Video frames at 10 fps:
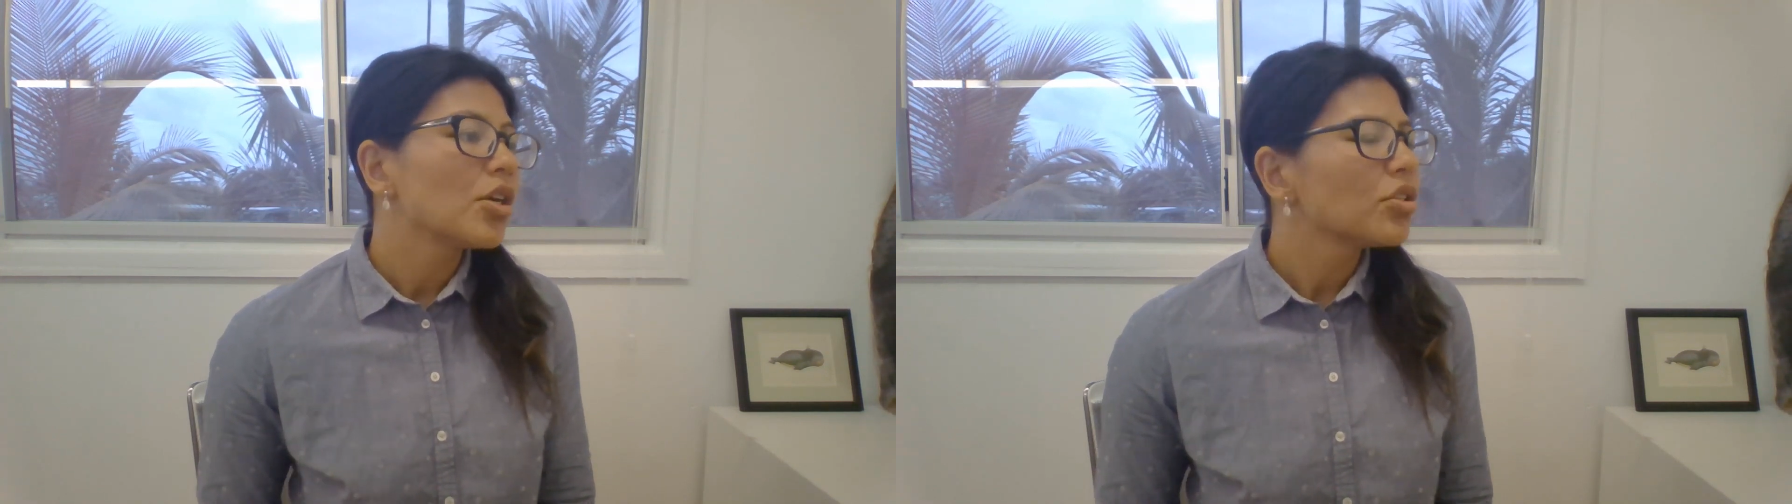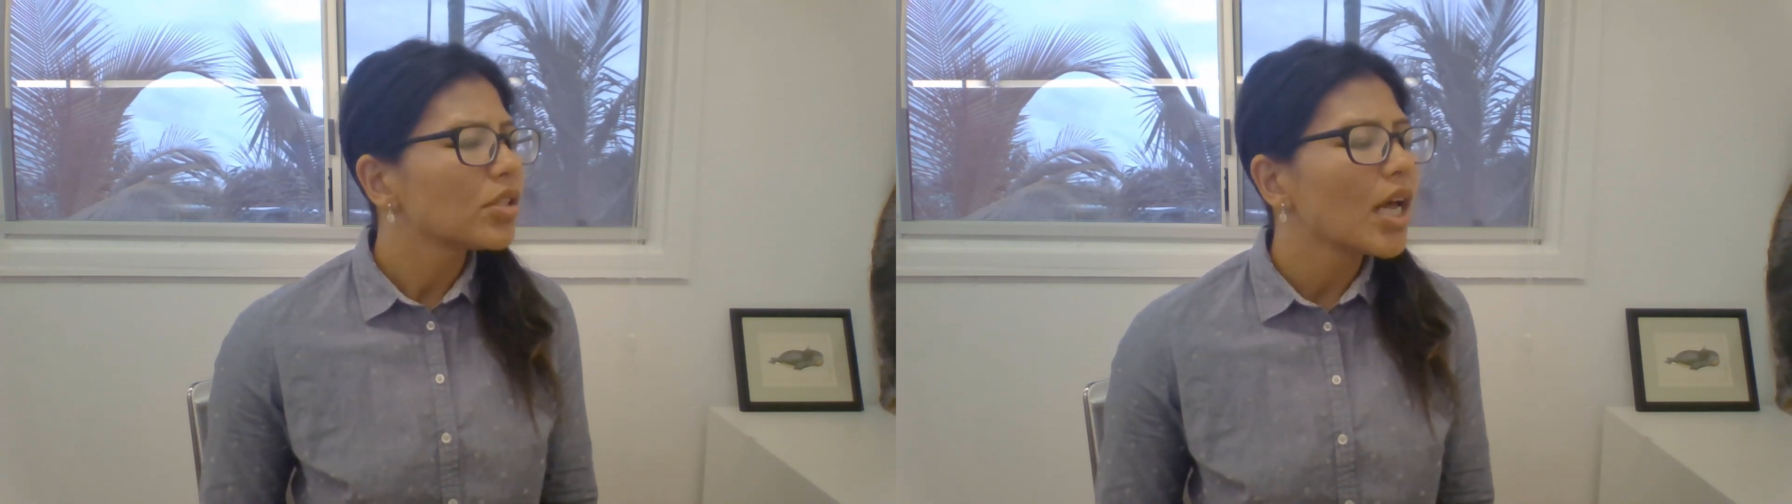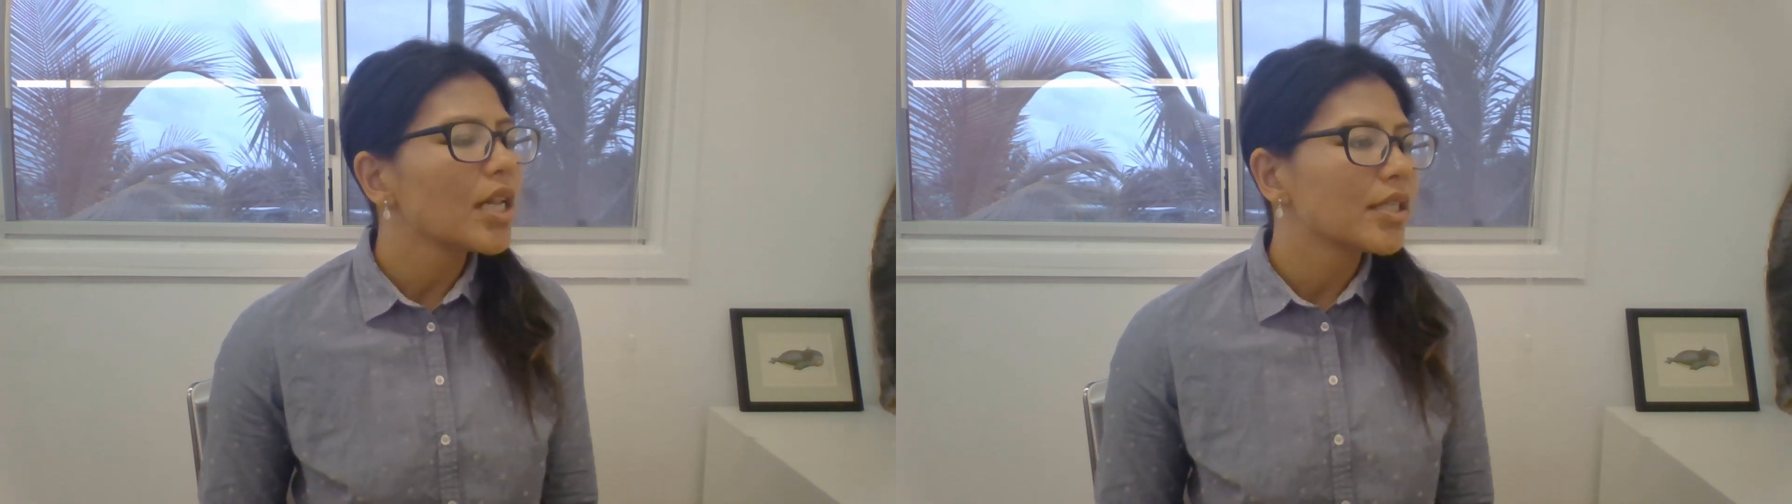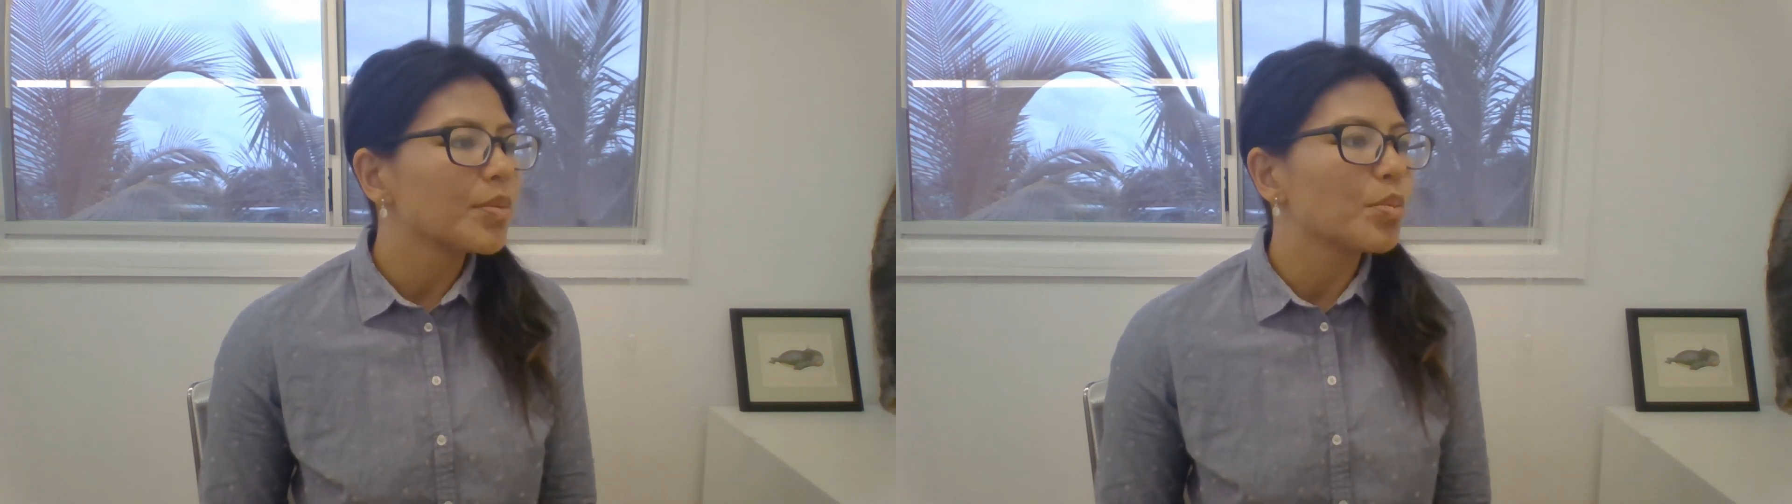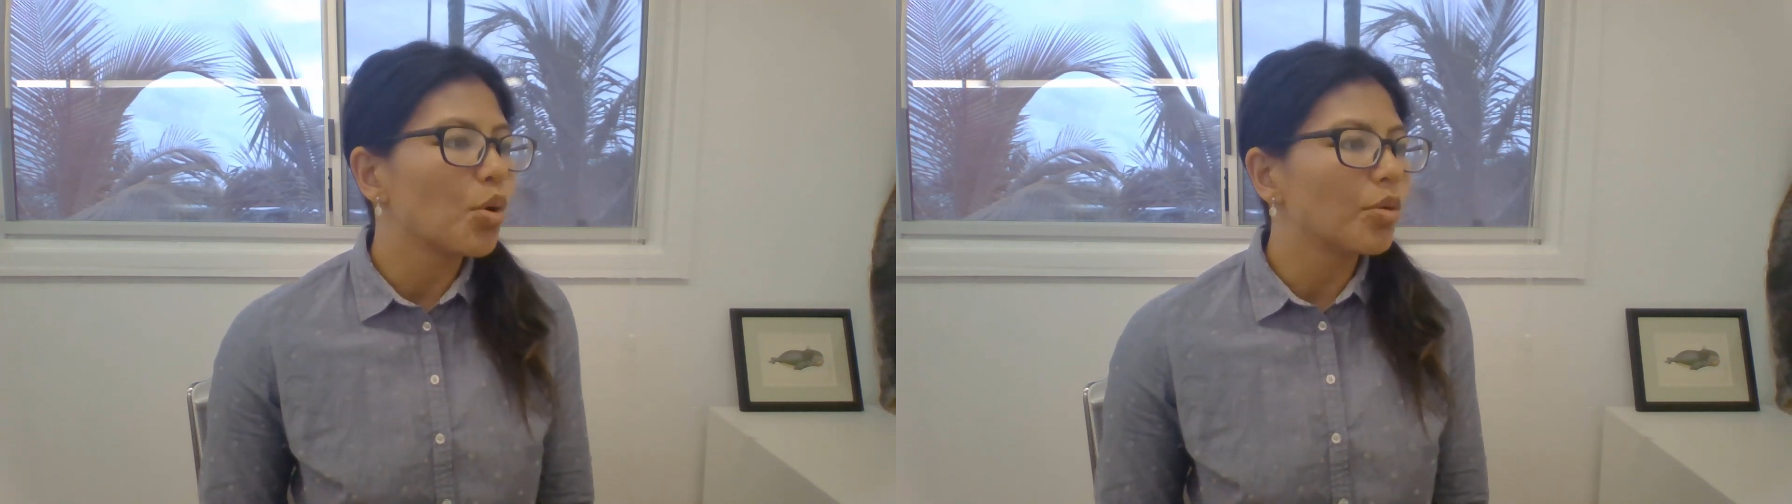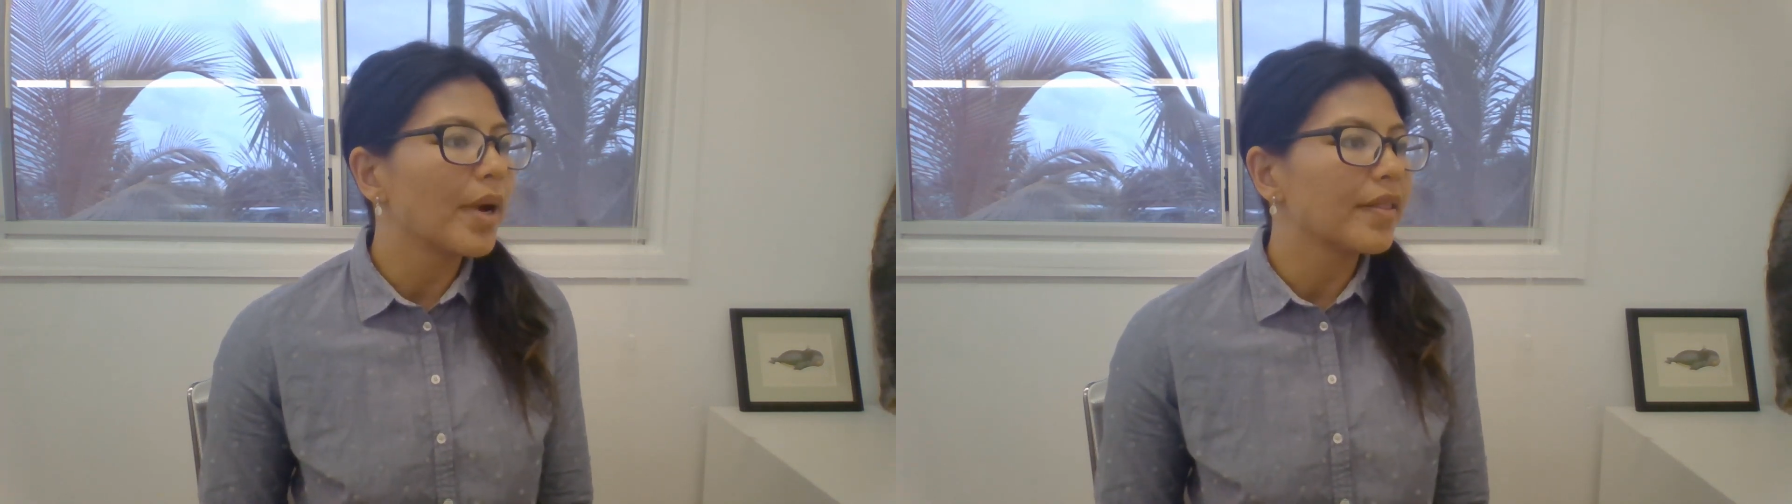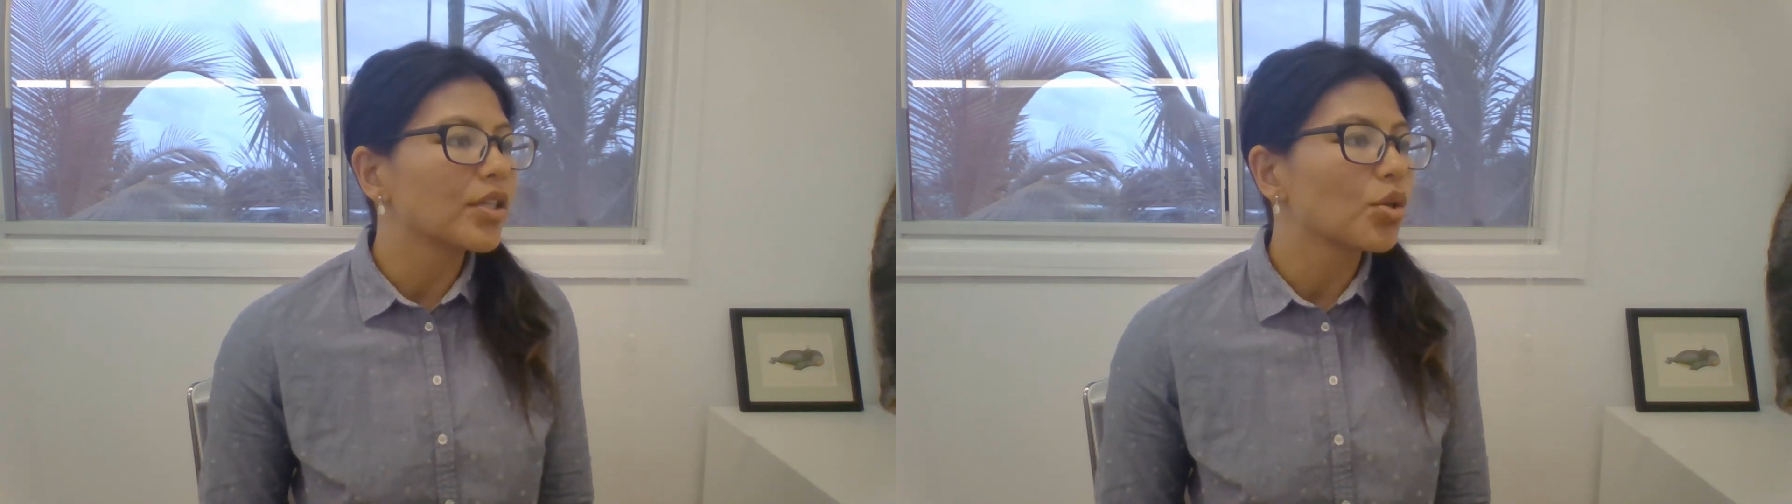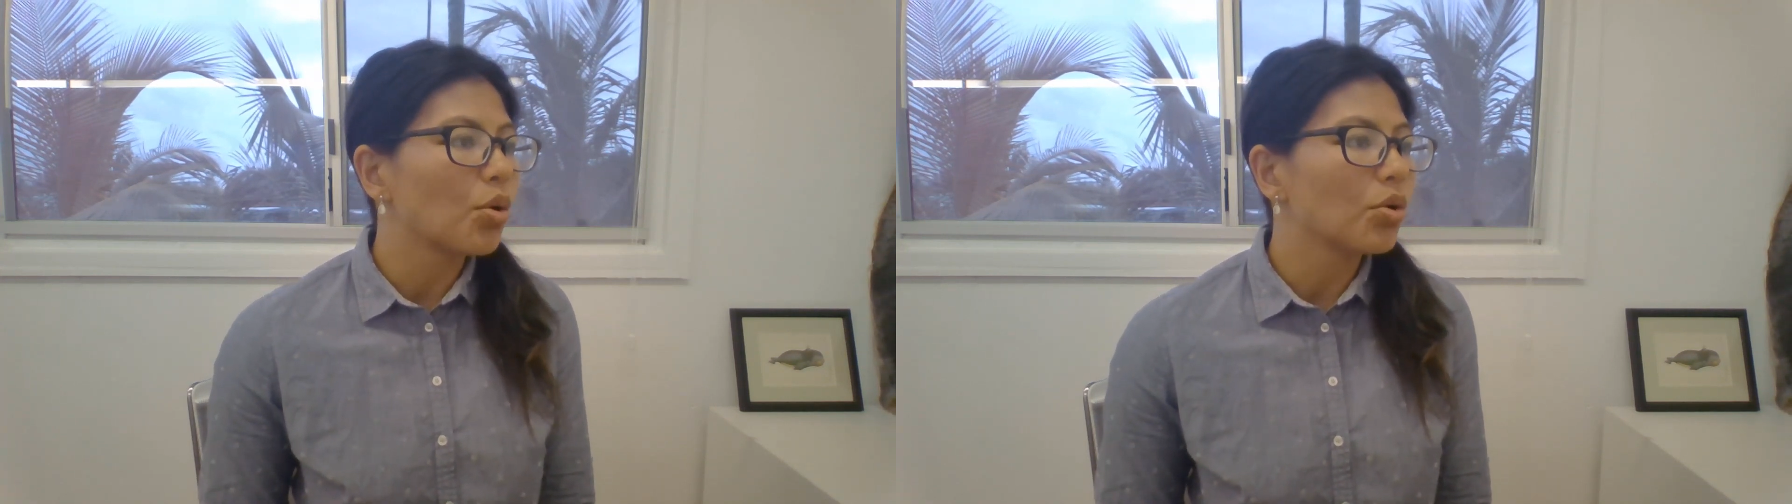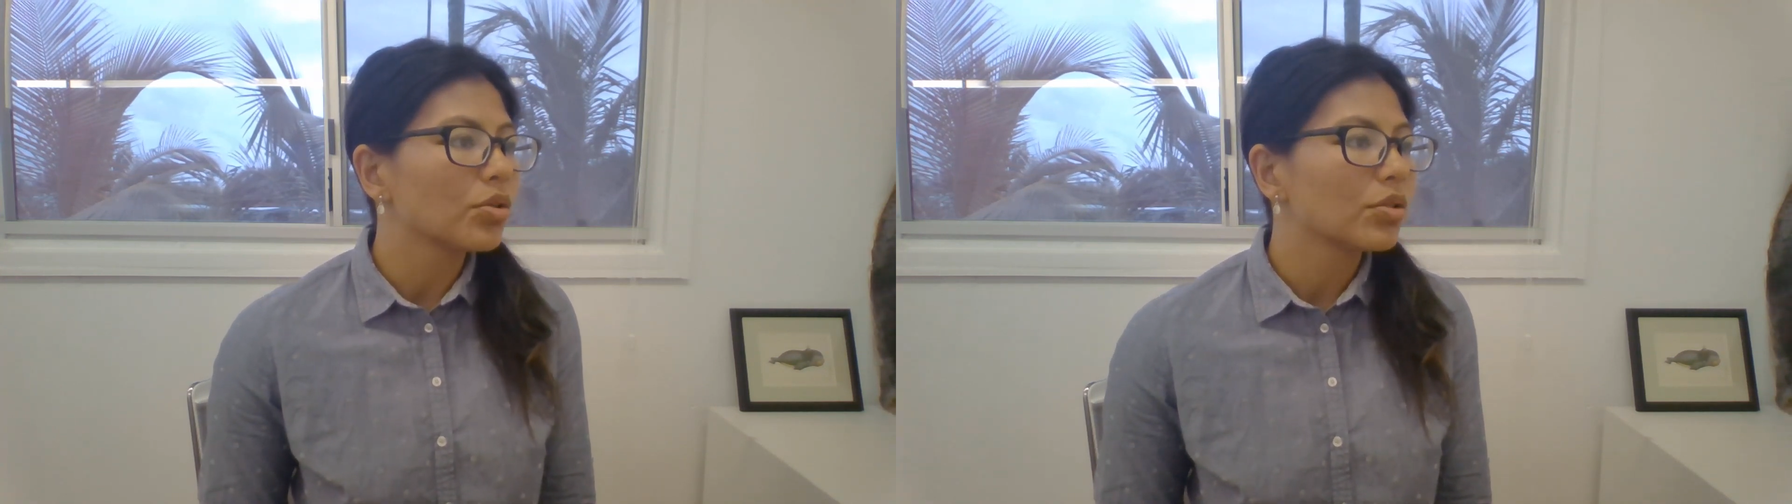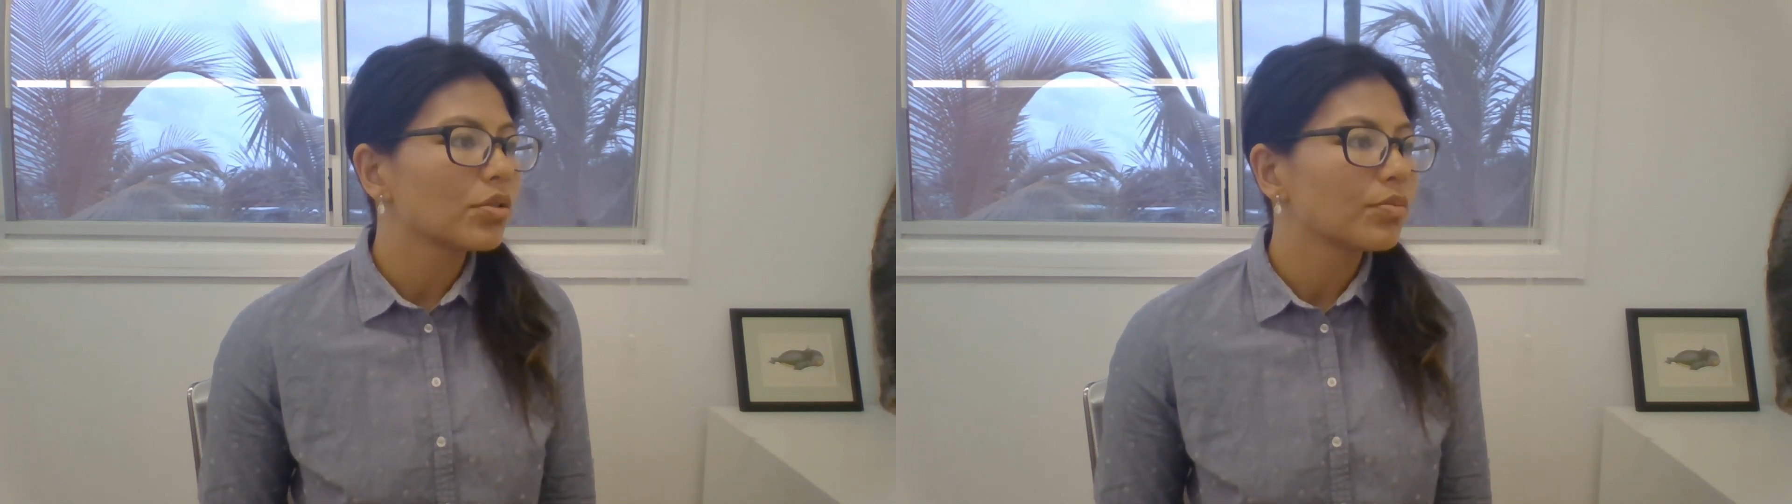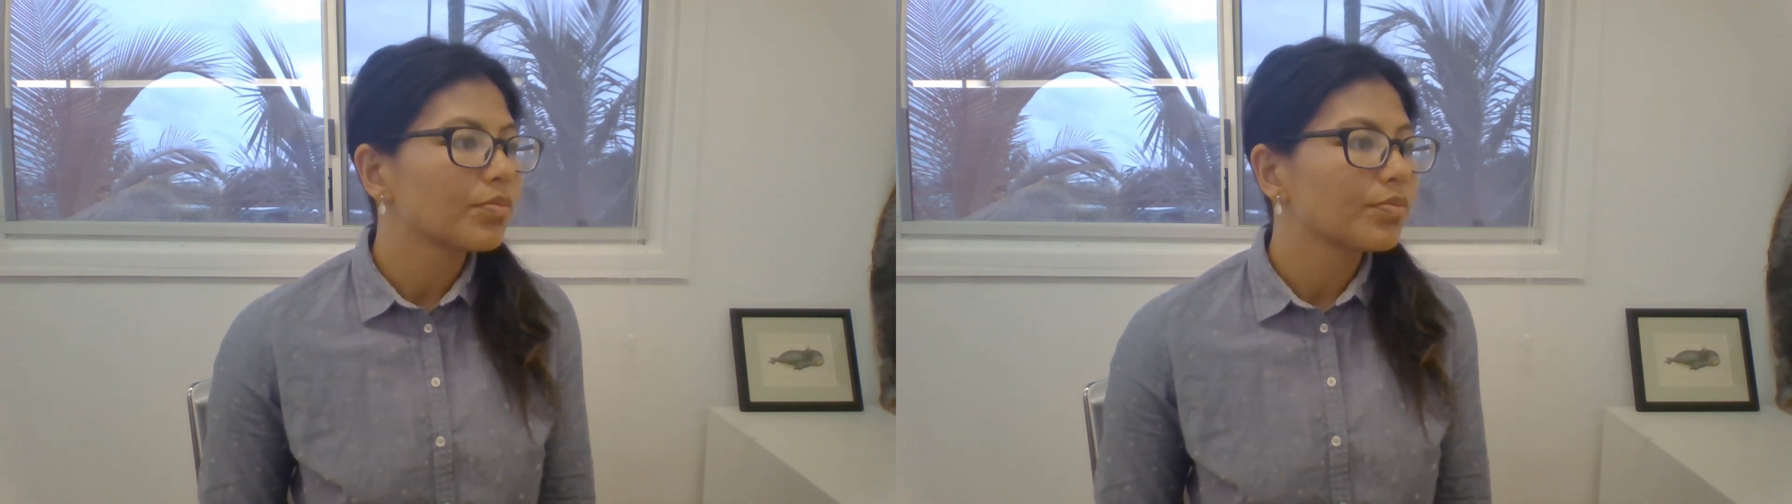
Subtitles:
So tell us a bit more about this course.